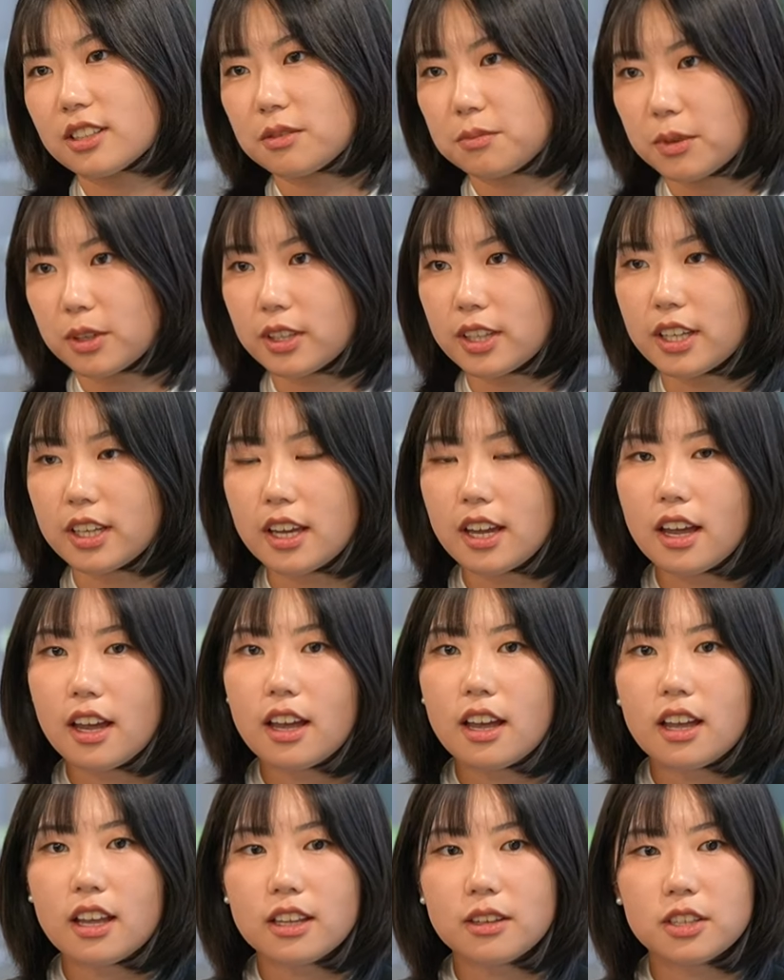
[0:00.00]
is money mm
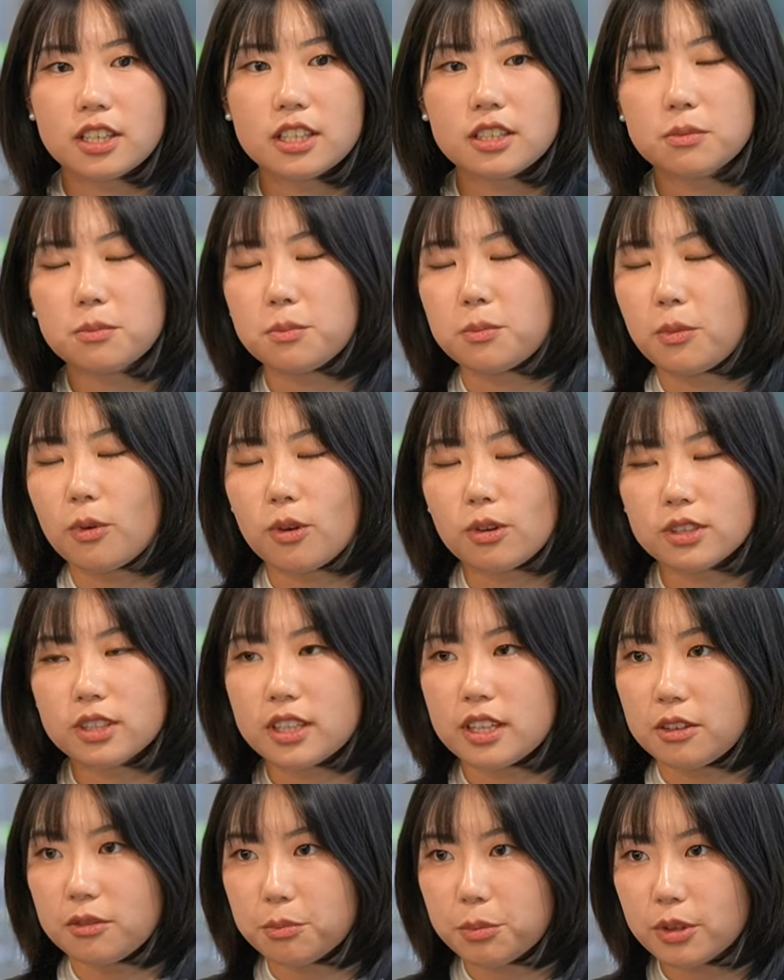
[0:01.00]
-hmm. is most
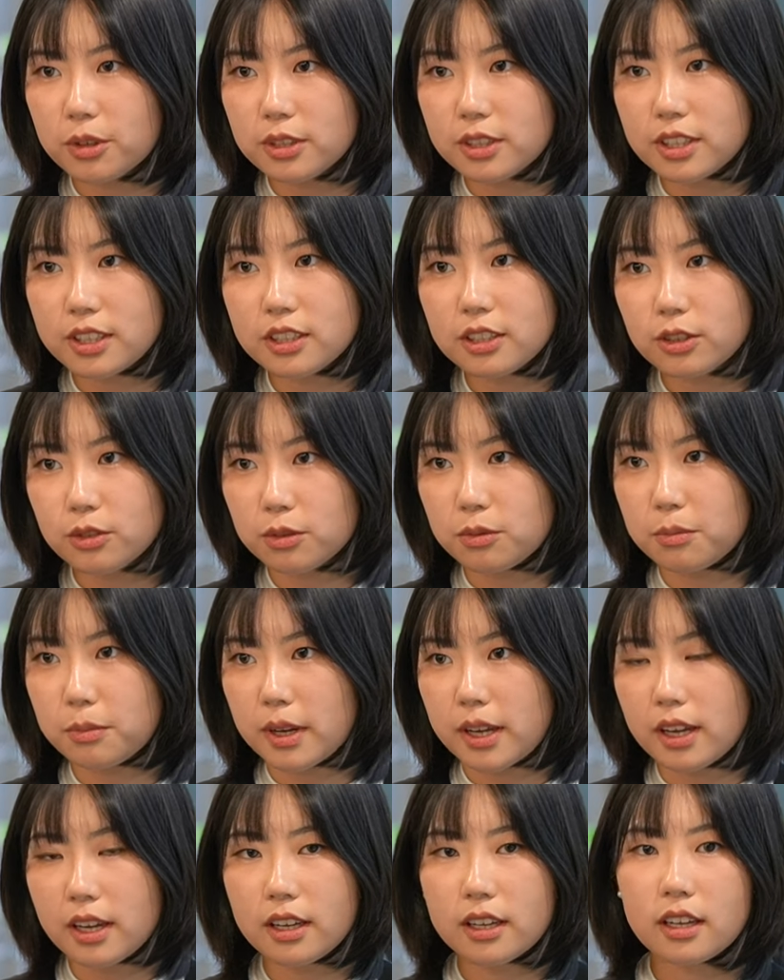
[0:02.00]
important to mm
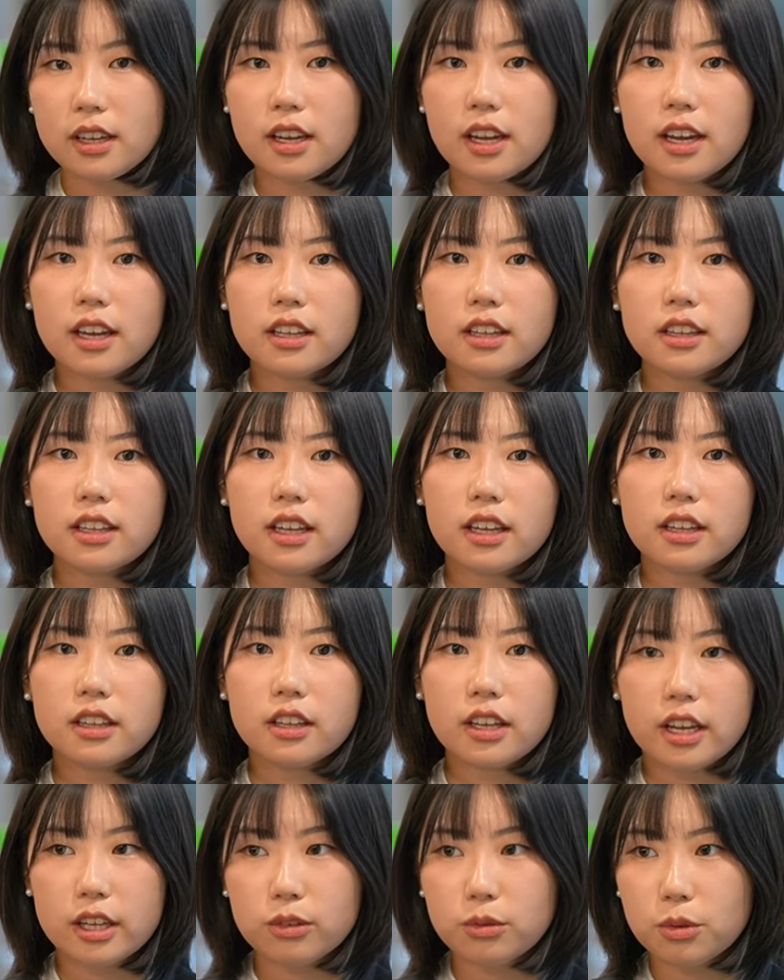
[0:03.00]
-hmm. make, and then
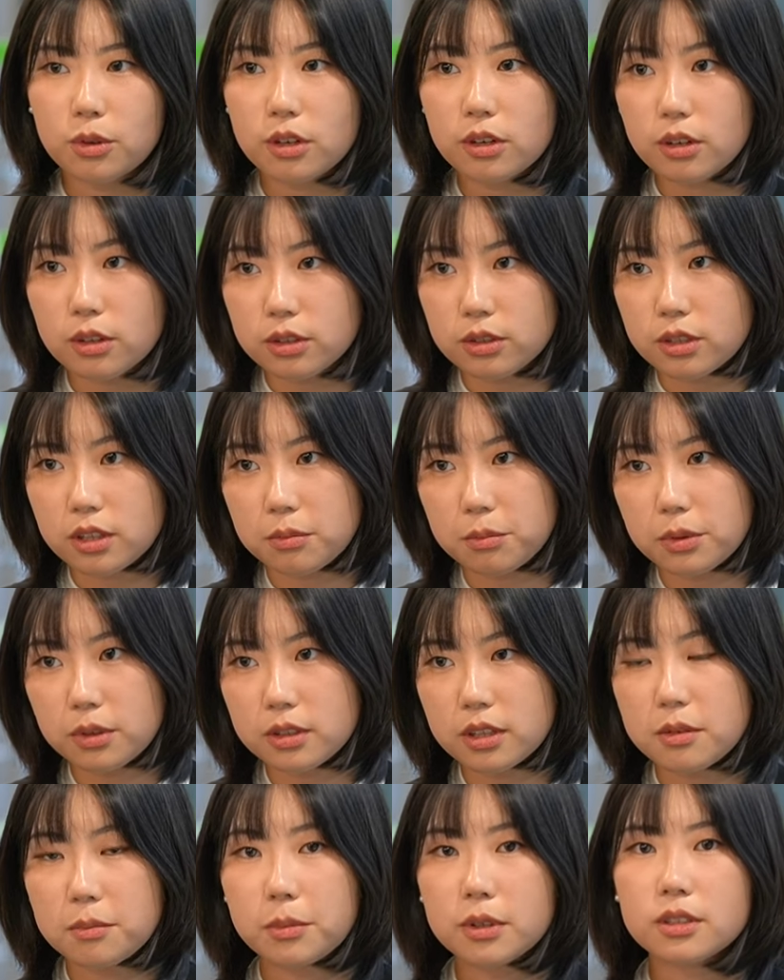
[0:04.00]
network also
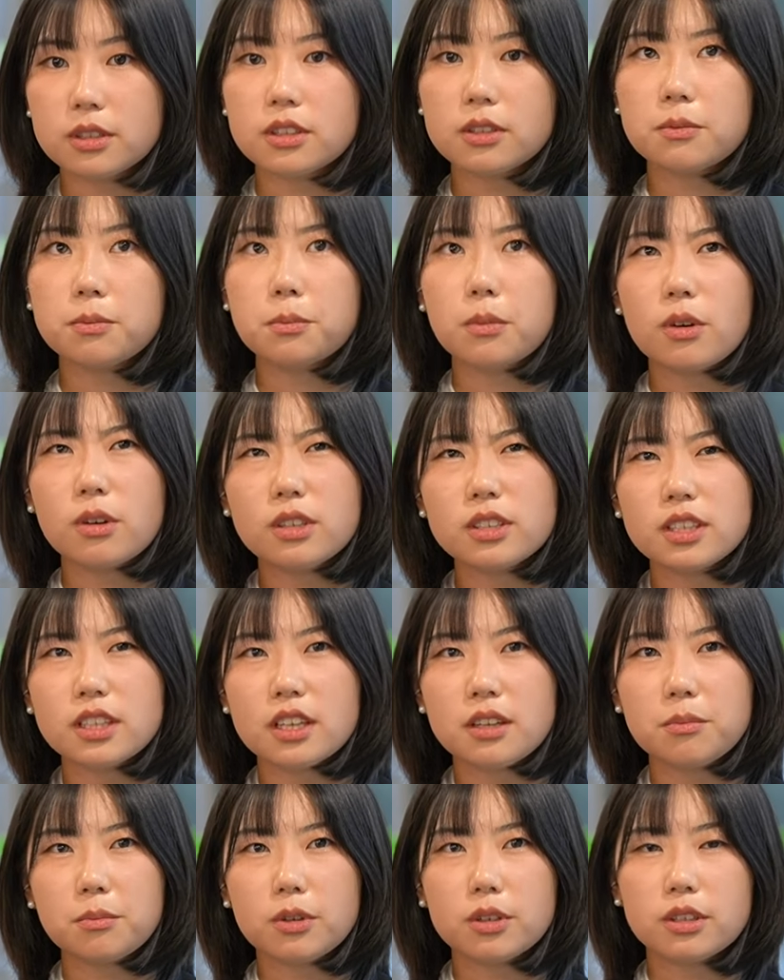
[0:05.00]
important, but most
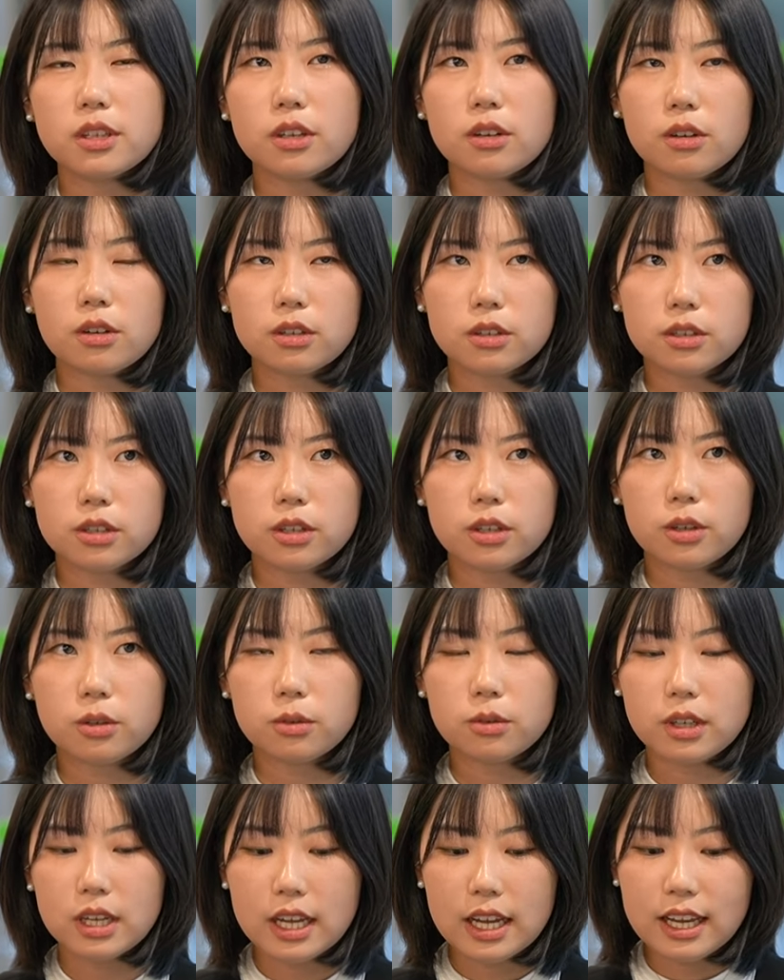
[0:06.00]
important
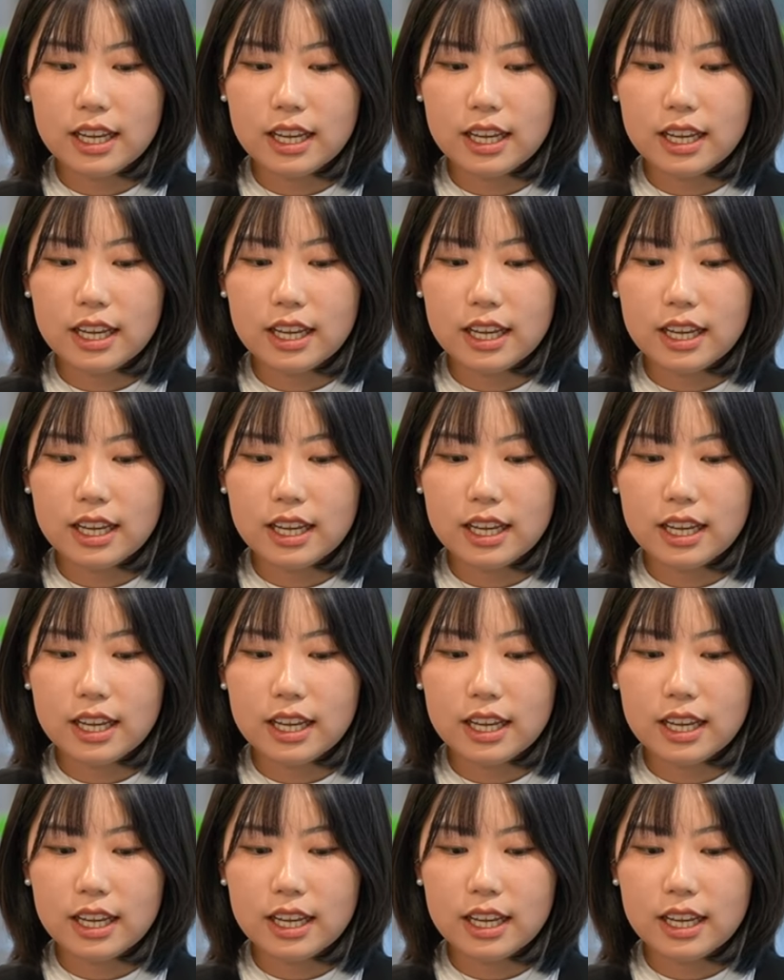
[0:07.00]
also,